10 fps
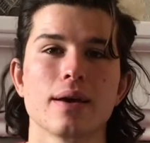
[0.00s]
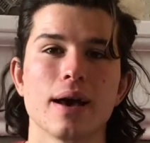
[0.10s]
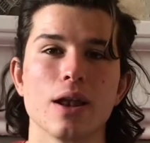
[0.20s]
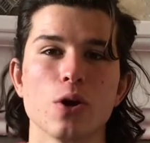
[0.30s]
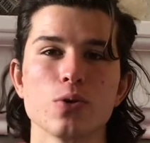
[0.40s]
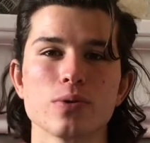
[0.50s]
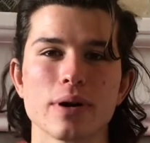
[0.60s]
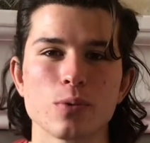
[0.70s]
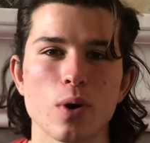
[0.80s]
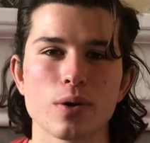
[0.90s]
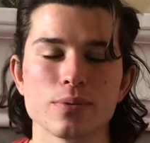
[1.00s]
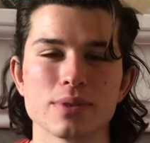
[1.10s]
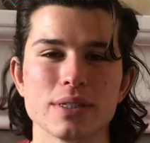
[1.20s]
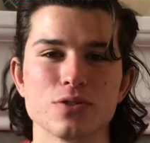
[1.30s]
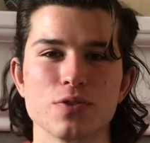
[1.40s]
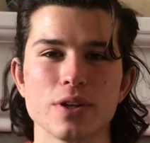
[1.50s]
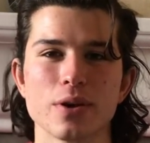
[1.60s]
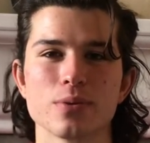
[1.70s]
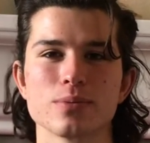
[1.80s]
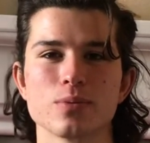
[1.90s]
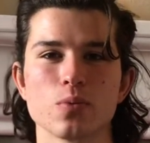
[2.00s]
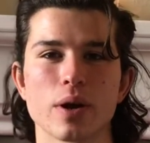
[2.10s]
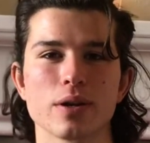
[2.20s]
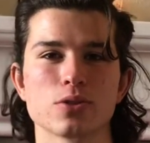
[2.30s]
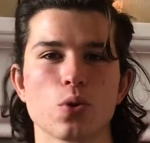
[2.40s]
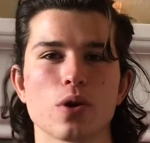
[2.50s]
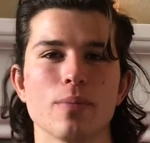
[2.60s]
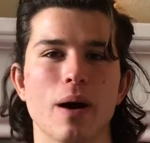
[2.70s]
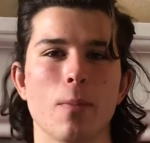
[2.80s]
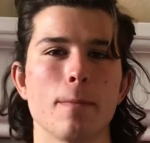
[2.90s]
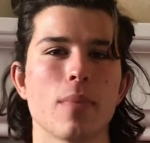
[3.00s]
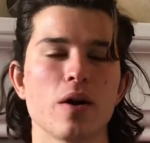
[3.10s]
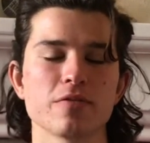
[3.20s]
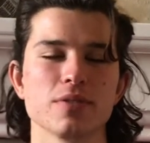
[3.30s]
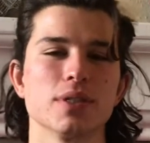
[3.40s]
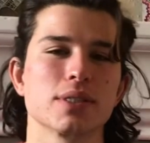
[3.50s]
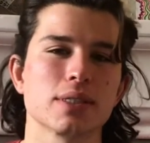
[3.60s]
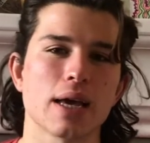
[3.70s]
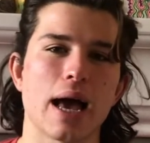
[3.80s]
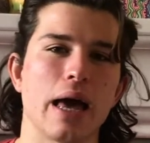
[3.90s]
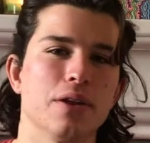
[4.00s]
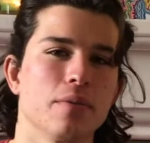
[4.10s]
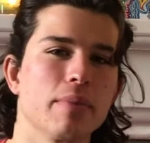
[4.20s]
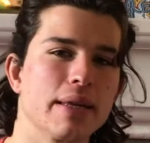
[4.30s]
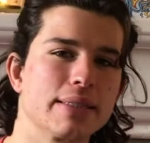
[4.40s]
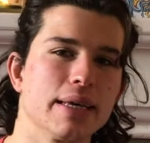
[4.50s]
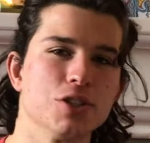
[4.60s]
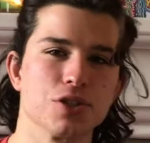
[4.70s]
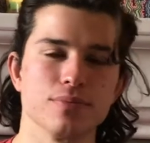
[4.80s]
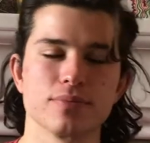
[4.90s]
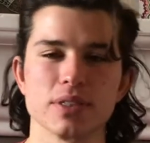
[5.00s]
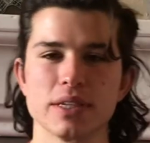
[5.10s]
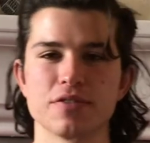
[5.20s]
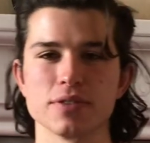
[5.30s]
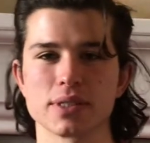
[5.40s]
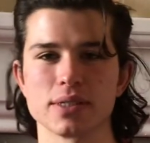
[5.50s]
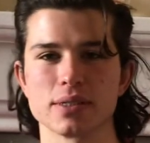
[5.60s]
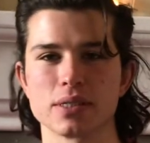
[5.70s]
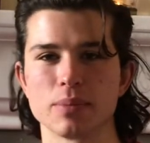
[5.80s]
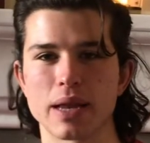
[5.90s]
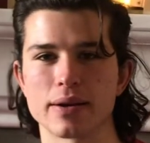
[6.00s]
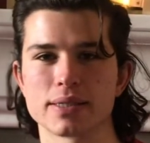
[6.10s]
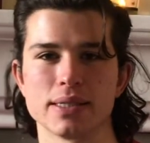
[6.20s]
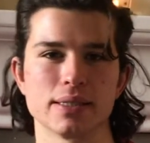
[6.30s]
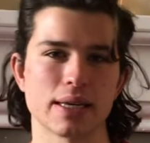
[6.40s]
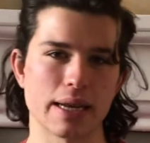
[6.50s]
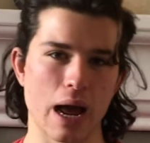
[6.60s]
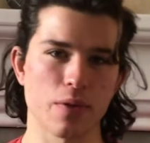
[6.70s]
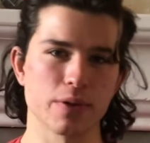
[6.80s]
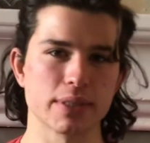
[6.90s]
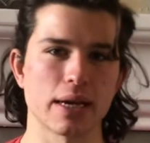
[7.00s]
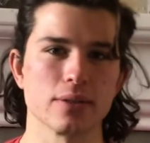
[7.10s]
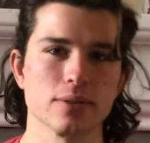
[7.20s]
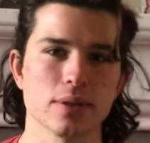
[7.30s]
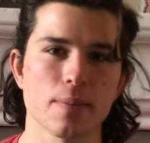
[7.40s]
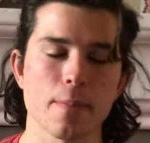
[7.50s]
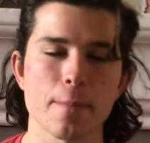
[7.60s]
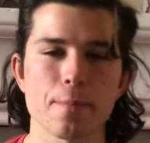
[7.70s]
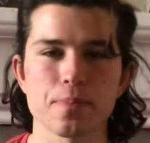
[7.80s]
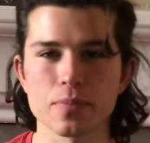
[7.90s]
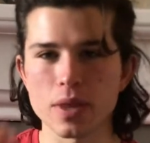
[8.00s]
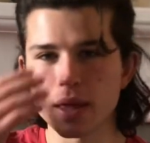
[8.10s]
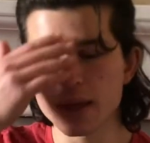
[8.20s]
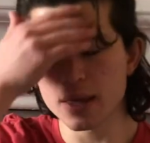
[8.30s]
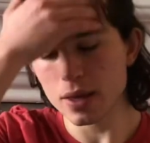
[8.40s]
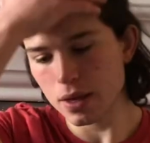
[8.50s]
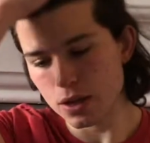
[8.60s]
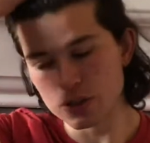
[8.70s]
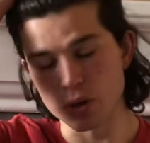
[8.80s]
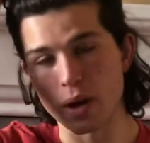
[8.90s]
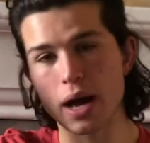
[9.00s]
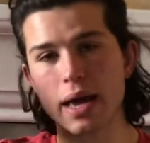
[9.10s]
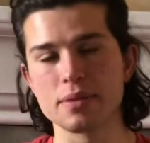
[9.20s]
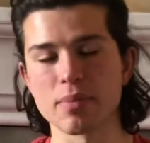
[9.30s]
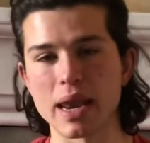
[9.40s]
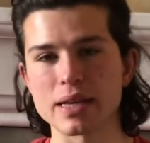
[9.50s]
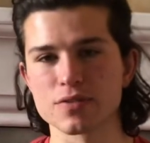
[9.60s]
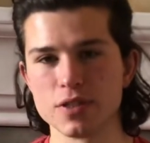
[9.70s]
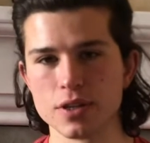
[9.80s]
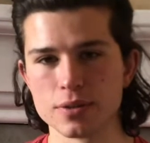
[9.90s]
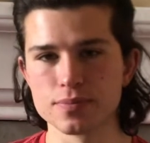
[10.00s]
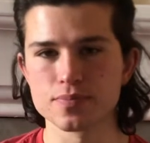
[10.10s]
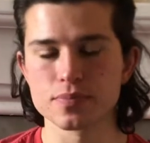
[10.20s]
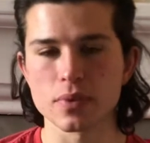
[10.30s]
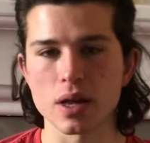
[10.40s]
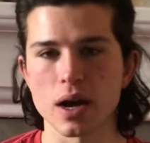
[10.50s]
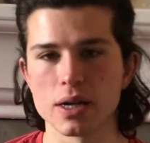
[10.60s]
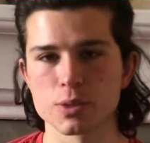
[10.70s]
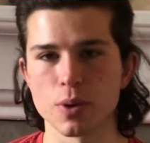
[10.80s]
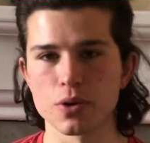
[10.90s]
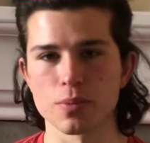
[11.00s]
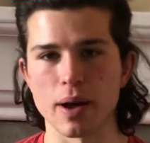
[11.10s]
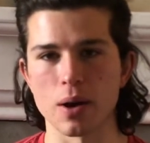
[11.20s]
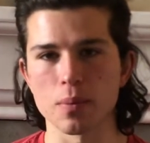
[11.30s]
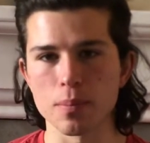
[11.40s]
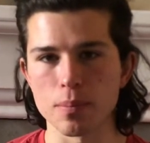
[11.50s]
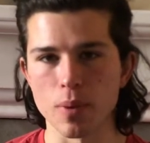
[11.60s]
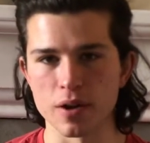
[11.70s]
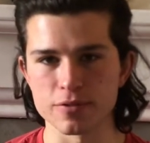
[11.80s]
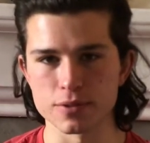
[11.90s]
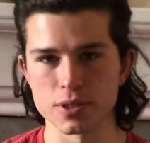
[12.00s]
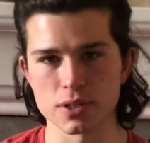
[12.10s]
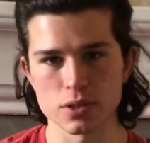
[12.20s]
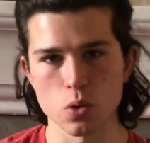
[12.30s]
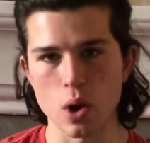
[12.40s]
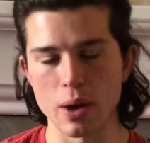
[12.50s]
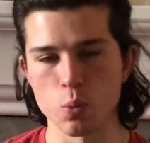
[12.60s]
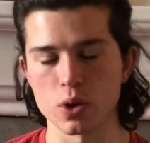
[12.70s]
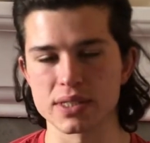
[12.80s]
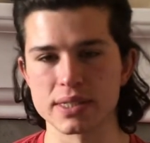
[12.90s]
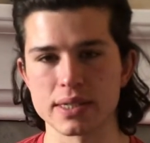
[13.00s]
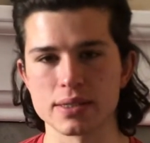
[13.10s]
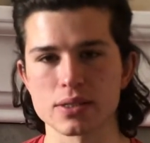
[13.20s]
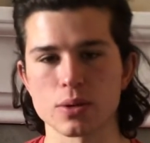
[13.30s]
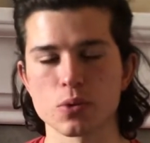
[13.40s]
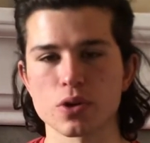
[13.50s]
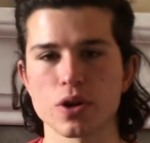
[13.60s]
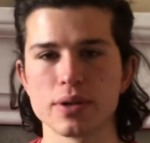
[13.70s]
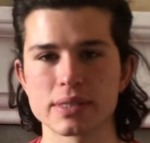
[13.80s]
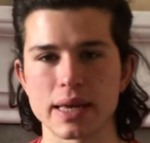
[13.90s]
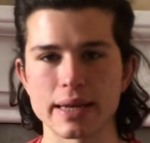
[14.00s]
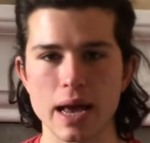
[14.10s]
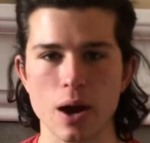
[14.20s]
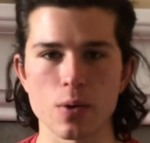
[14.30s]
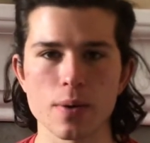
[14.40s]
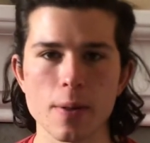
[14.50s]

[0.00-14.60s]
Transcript: Hello and welcome to this video. We're going to talk about mindfulness and meditation, the differences, similarities, and how they're entangled. So in my last video, I spoke about mindfulness and what it is. So I'm not going to go into that now.